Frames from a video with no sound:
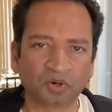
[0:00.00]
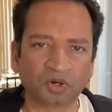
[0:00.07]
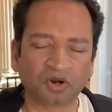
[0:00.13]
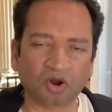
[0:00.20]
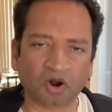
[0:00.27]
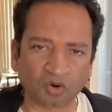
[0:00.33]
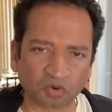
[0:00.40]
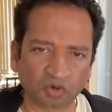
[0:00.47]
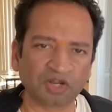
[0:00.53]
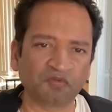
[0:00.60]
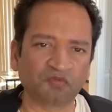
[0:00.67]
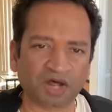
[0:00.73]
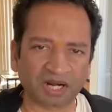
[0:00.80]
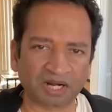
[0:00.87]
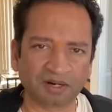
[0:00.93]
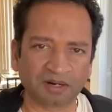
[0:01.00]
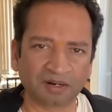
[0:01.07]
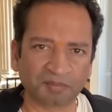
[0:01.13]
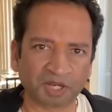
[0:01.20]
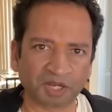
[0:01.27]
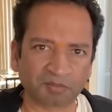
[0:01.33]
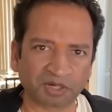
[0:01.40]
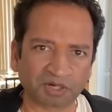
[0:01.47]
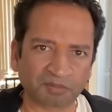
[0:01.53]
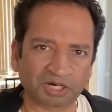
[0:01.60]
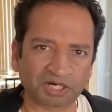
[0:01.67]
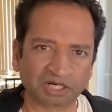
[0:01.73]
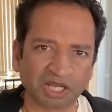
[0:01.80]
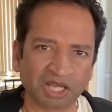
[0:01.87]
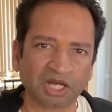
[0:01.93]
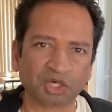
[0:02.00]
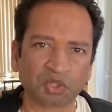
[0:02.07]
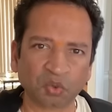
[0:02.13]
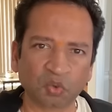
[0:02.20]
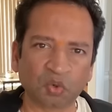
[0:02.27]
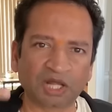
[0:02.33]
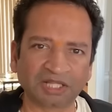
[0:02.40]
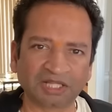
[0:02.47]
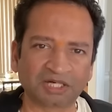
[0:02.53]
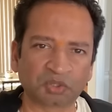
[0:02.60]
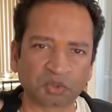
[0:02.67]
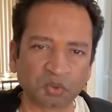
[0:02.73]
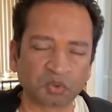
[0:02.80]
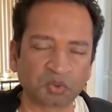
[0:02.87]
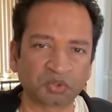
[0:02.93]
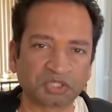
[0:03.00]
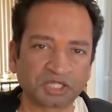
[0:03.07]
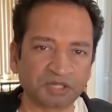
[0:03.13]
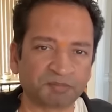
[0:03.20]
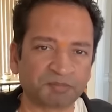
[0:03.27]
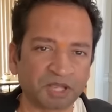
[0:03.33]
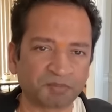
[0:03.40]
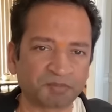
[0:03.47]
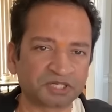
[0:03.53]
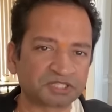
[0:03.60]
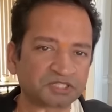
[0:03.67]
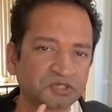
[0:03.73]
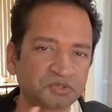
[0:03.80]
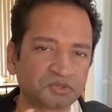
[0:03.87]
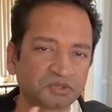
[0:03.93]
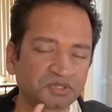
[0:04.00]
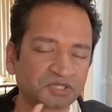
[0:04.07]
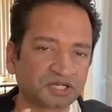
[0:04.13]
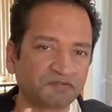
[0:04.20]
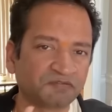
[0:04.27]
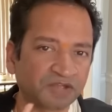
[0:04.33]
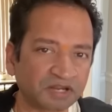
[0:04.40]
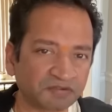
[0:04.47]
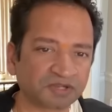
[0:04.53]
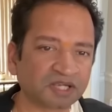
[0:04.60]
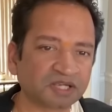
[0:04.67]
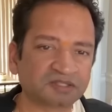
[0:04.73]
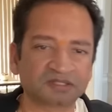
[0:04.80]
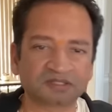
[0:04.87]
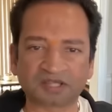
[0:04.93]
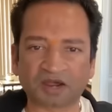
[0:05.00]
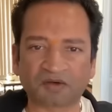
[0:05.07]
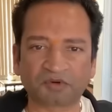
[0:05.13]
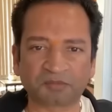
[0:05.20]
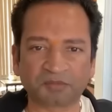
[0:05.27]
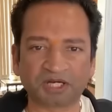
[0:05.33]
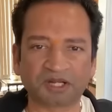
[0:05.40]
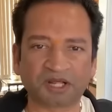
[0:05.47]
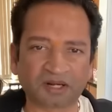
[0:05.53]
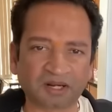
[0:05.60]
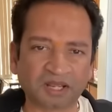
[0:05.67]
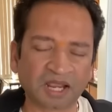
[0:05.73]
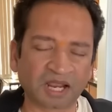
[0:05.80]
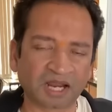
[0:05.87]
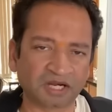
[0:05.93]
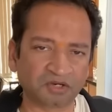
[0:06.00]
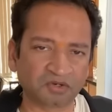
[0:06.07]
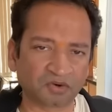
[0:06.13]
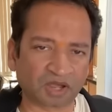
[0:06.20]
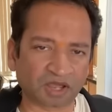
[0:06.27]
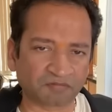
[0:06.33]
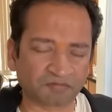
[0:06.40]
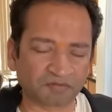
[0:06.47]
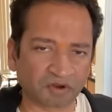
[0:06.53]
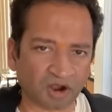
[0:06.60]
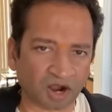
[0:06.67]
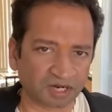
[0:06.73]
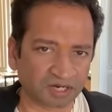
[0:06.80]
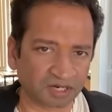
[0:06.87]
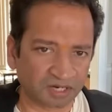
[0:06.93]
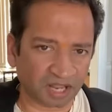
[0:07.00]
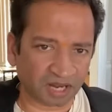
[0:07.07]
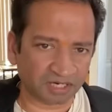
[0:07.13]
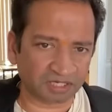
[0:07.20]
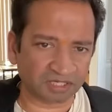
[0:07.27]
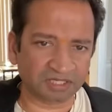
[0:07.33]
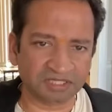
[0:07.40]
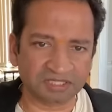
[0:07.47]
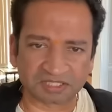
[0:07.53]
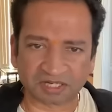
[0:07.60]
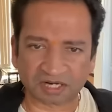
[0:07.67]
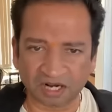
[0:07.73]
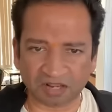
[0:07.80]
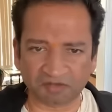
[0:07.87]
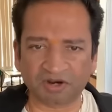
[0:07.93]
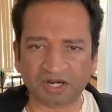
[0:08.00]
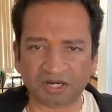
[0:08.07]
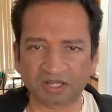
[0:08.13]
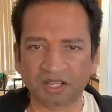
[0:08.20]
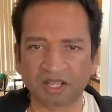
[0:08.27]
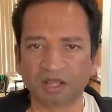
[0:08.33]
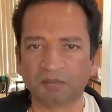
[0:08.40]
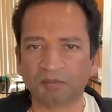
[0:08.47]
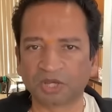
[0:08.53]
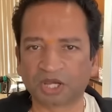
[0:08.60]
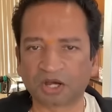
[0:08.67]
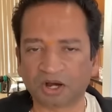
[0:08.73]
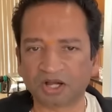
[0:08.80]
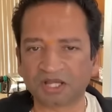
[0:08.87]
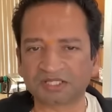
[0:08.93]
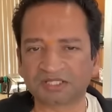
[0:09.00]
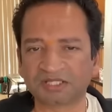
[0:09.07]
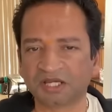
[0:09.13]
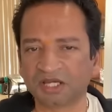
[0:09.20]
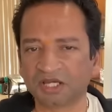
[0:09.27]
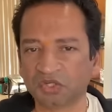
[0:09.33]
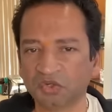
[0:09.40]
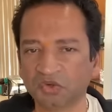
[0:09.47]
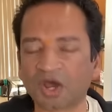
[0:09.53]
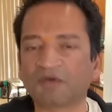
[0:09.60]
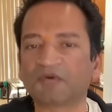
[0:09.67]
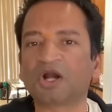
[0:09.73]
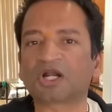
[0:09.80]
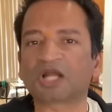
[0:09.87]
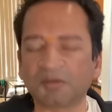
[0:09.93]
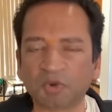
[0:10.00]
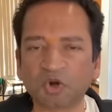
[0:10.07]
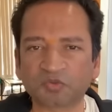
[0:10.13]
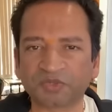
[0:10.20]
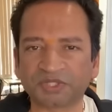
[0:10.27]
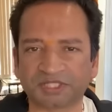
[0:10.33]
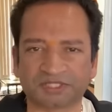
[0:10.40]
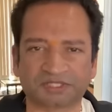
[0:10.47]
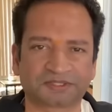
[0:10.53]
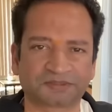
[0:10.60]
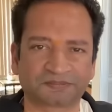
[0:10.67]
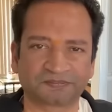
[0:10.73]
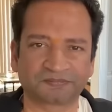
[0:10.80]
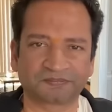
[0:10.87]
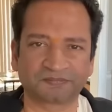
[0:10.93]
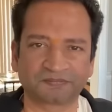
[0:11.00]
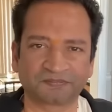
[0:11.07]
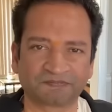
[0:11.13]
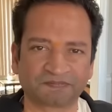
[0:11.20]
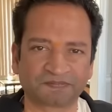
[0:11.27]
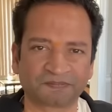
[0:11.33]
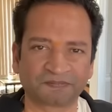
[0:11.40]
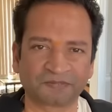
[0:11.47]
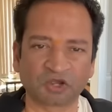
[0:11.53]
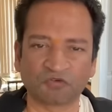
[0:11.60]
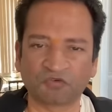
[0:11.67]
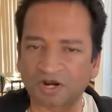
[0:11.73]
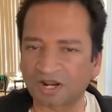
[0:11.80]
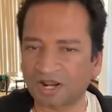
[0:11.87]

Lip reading: not only one paper, but two to three papers, 2 to 3 verifications have to be done, and you have not done it is relevant because you have not come out with it. For